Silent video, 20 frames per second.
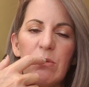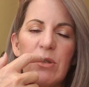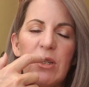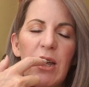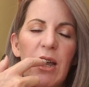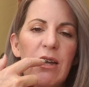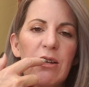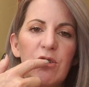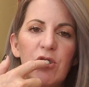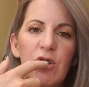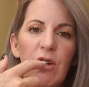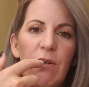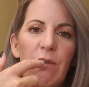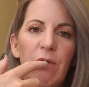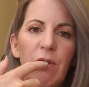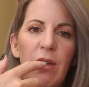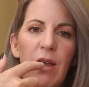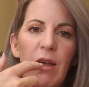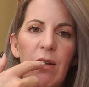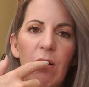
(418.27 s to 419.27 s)
touch
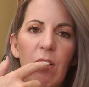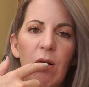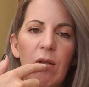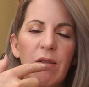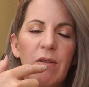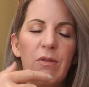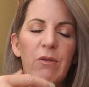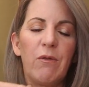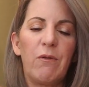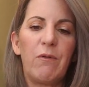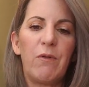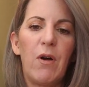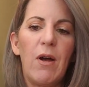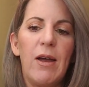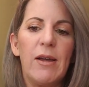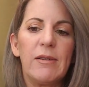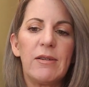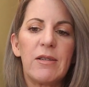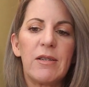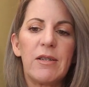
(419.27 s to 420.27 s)
at all in the
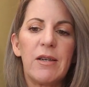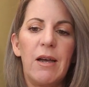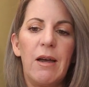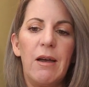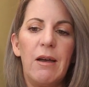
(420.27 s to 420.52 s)
front.